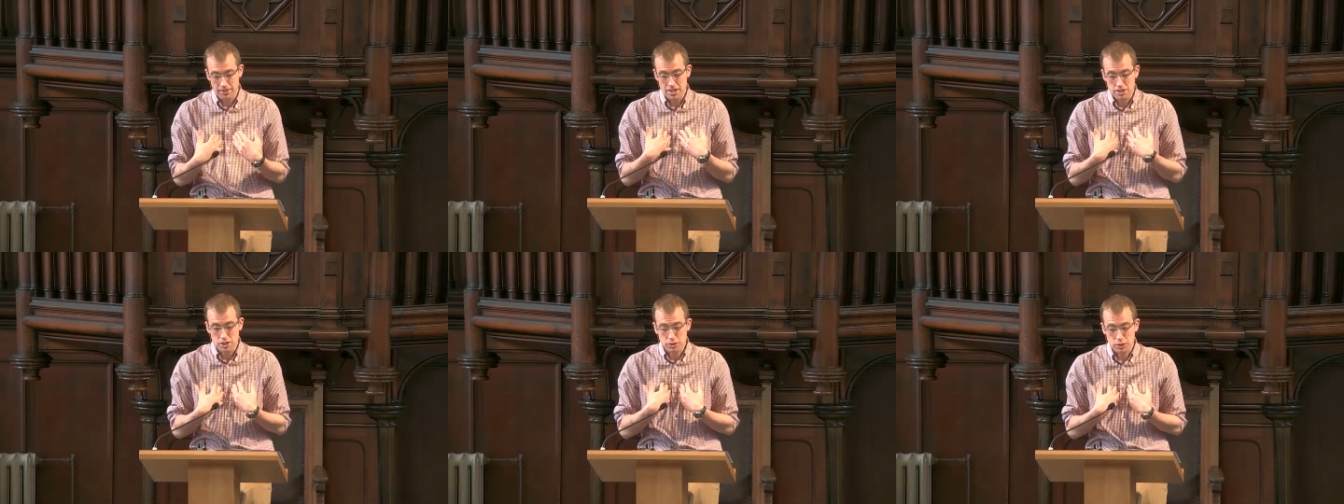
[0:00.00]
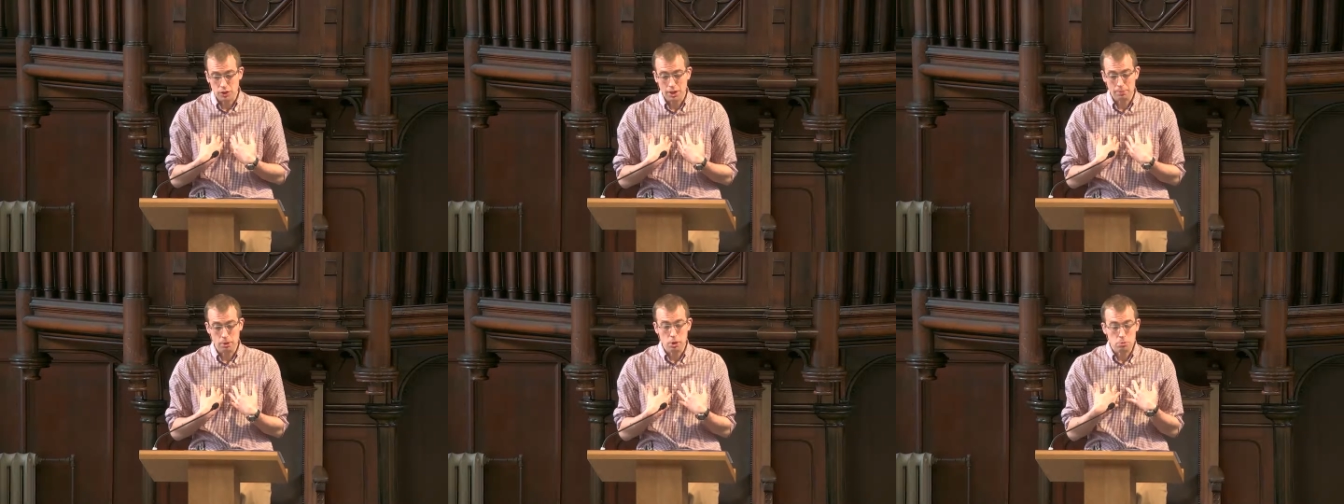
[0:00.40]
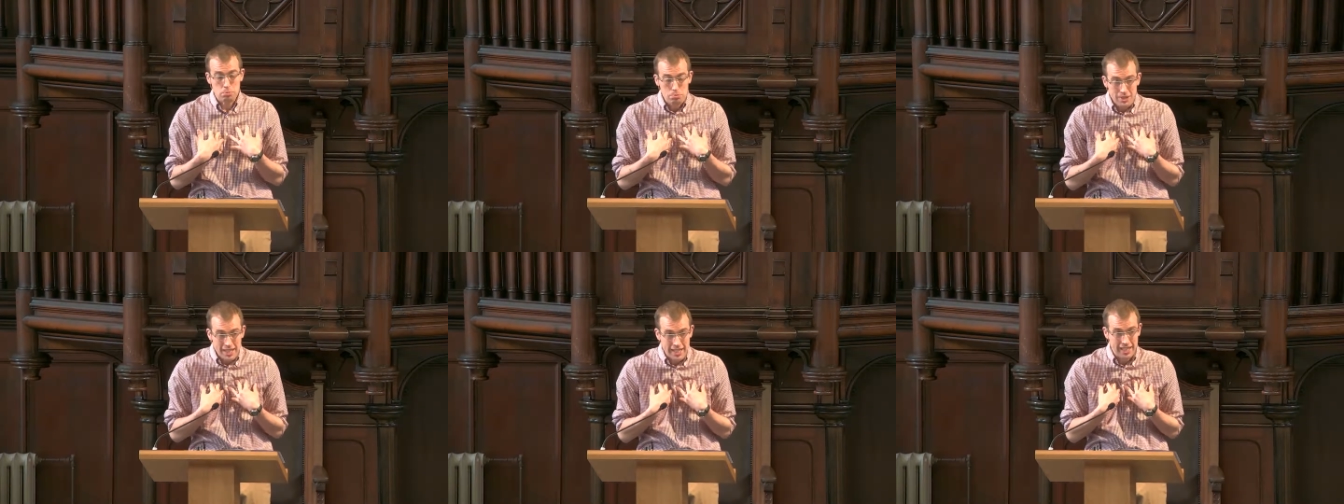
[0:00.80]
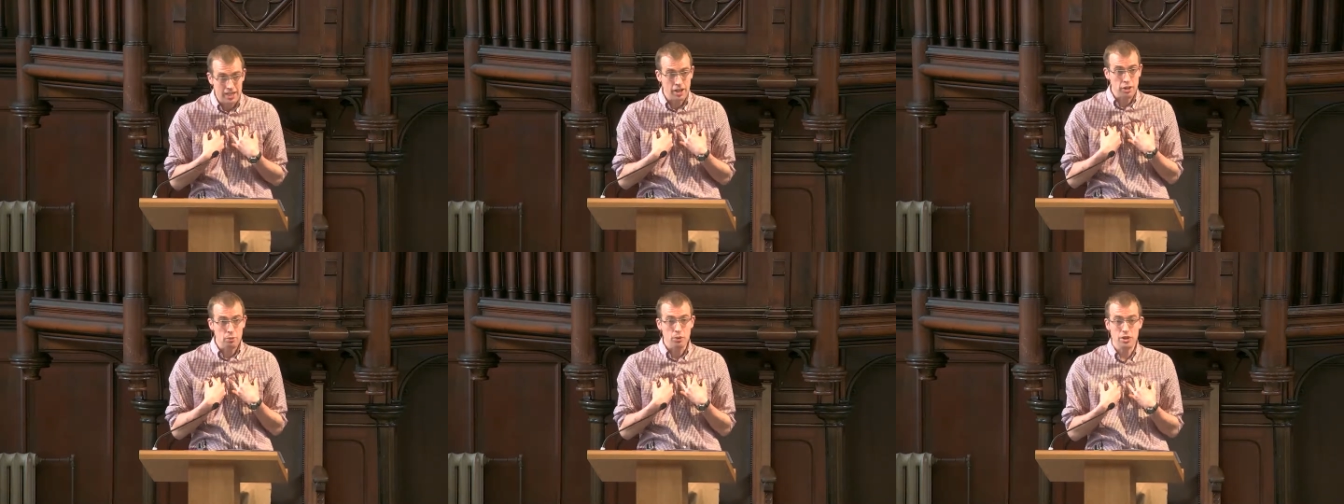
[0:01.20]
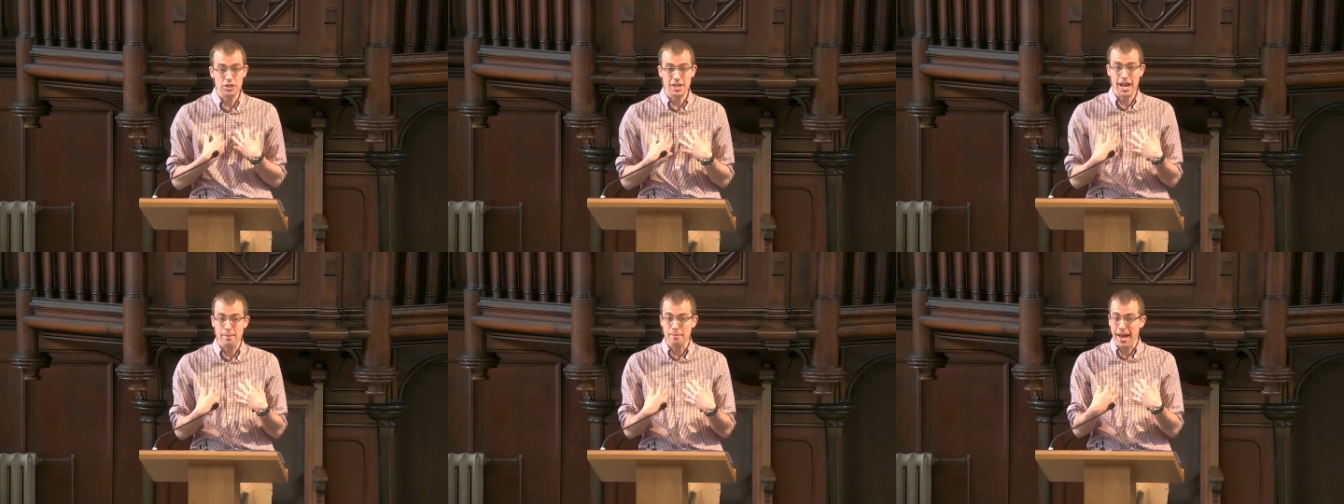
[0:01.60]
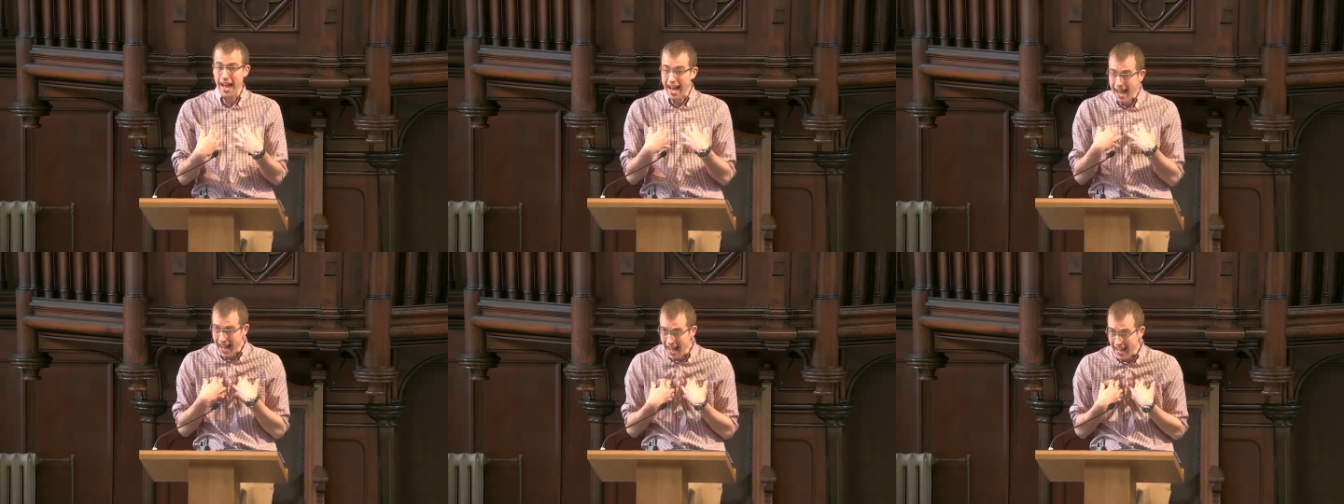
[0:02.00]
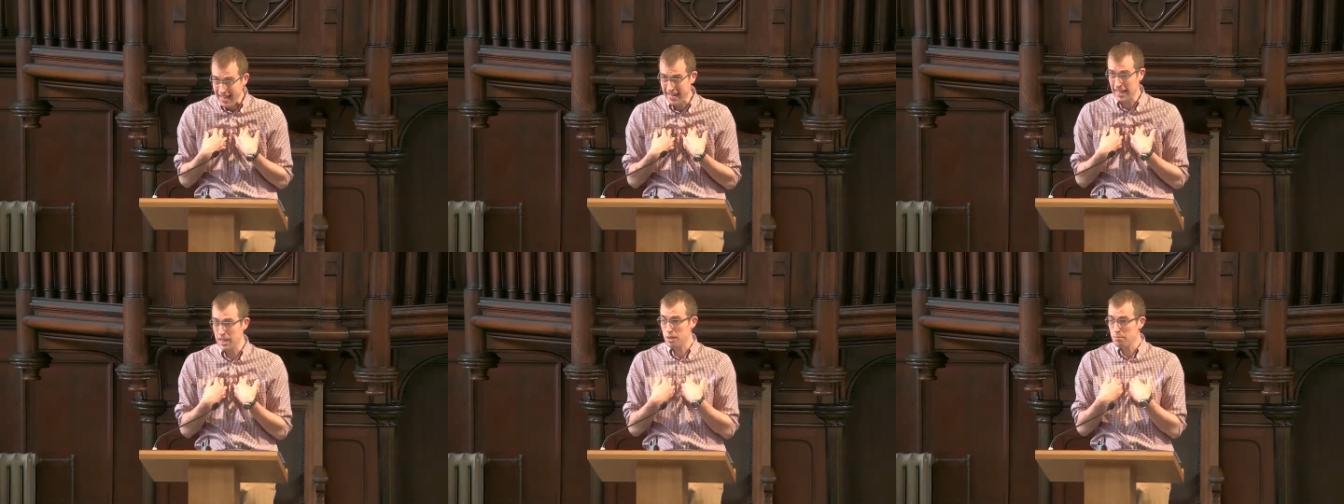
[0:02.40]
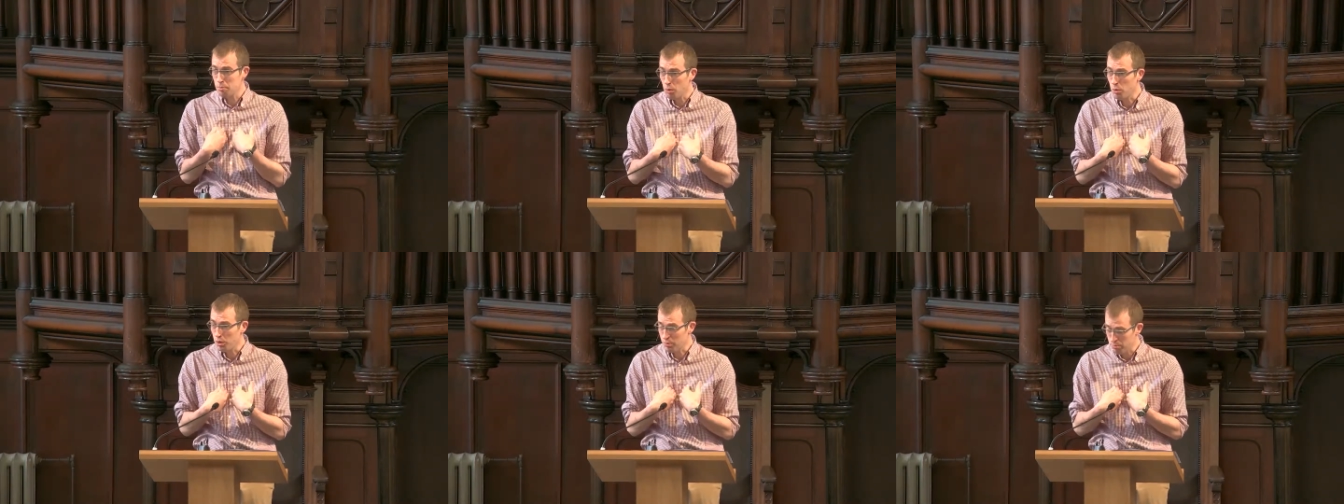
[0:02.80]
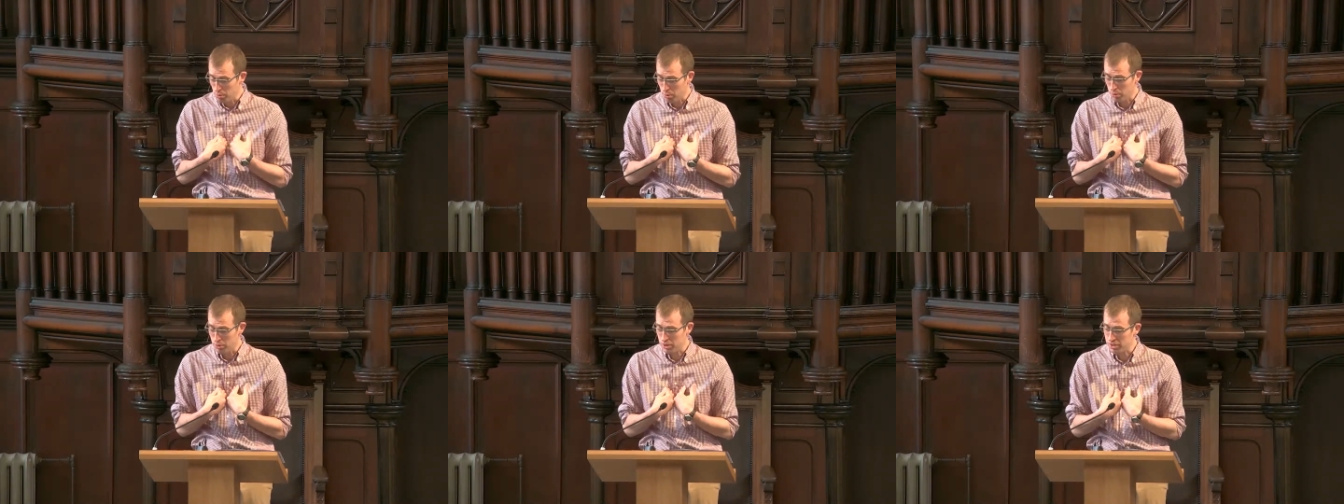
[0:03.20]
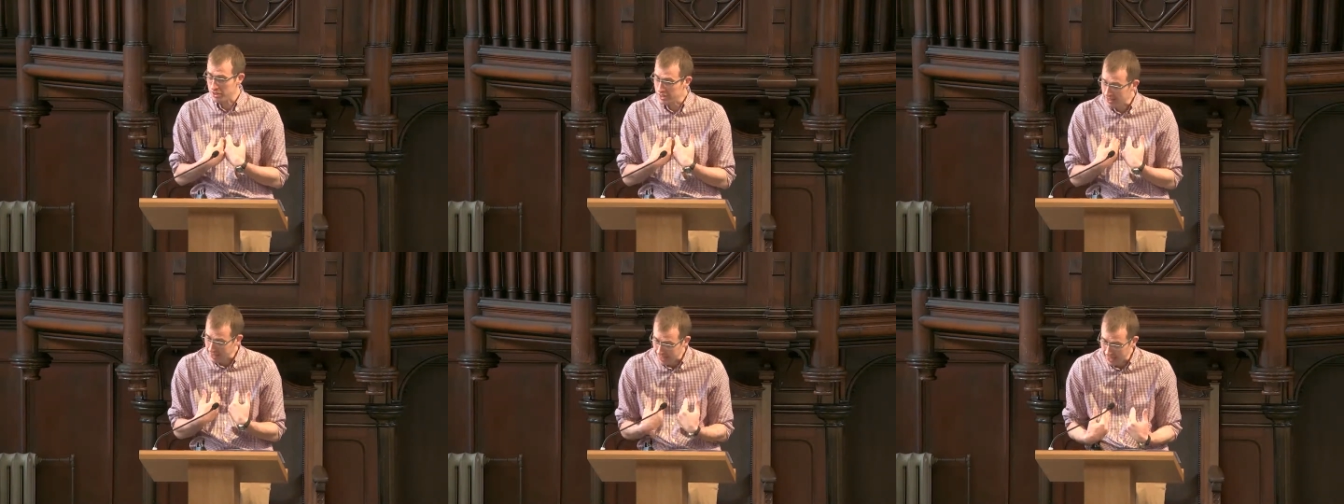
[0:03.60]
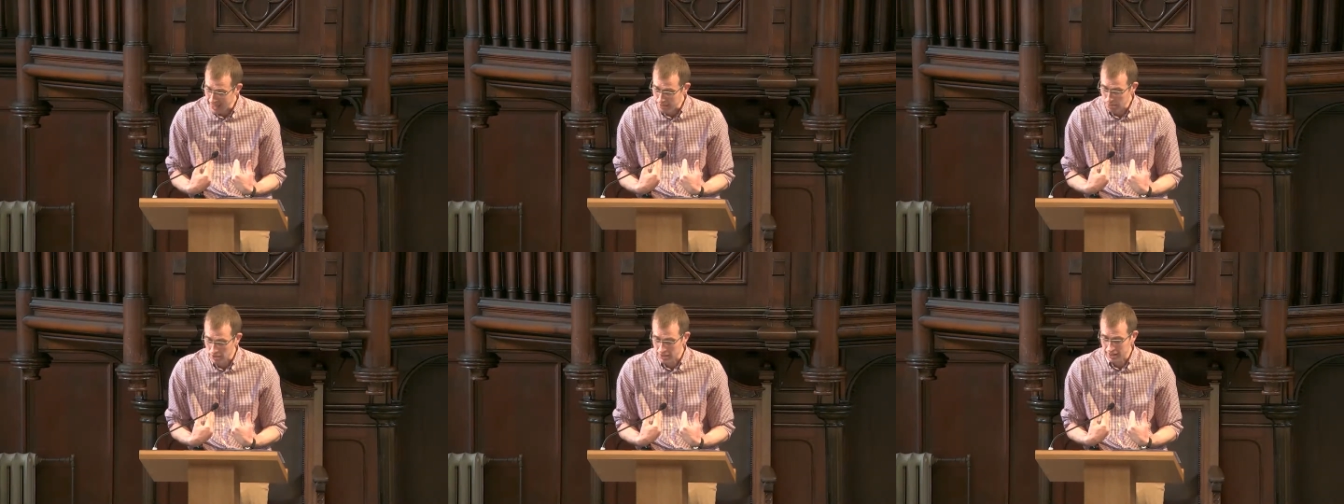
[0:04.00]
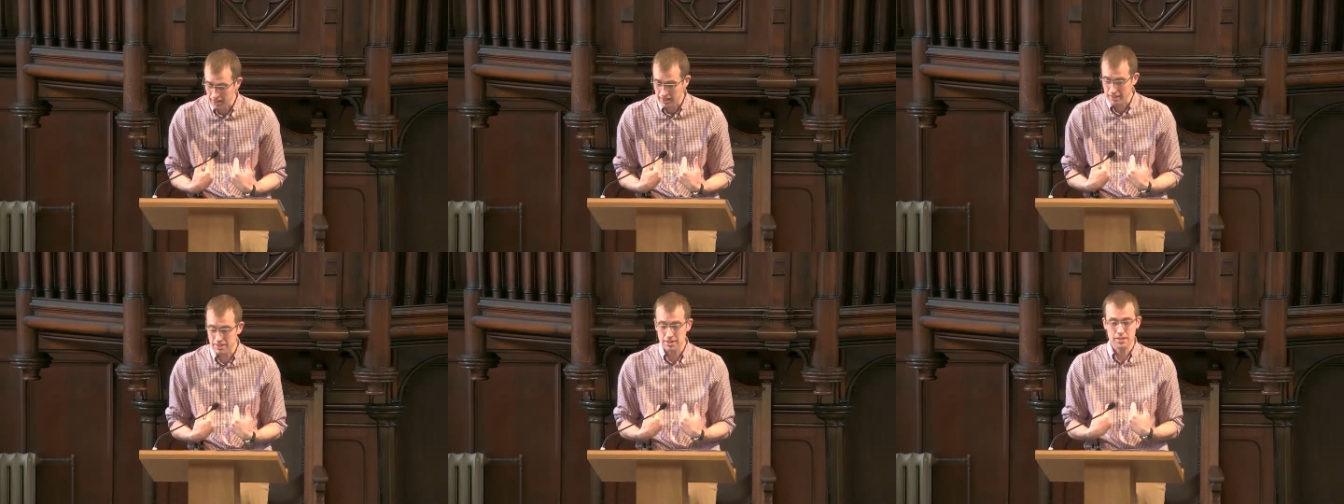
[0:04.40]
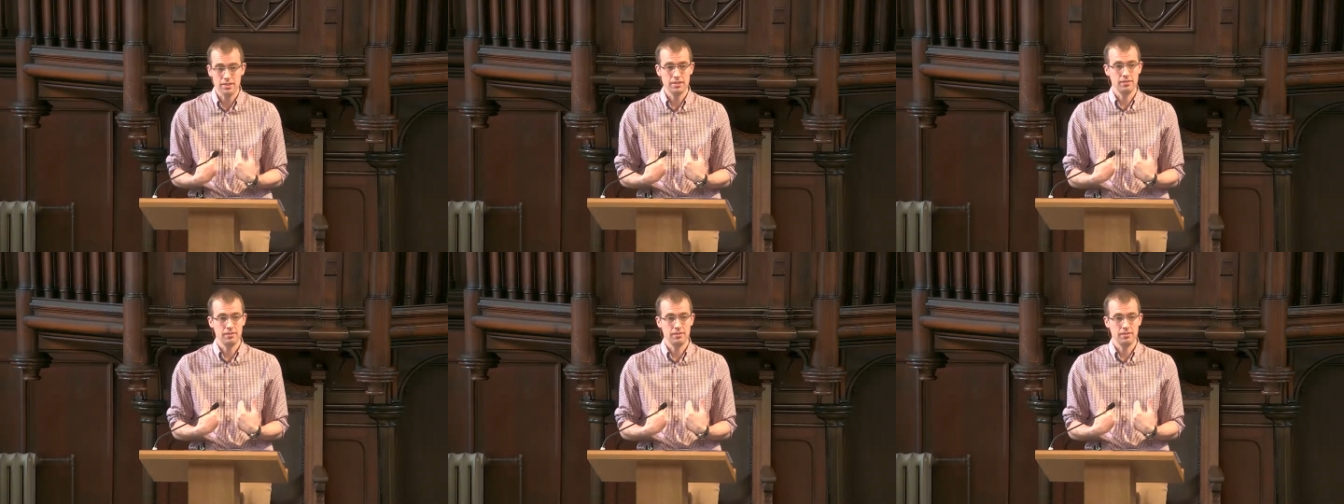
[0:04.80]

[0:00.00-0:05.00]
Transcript: Is it all about me? In other words, am I more important than anybody else?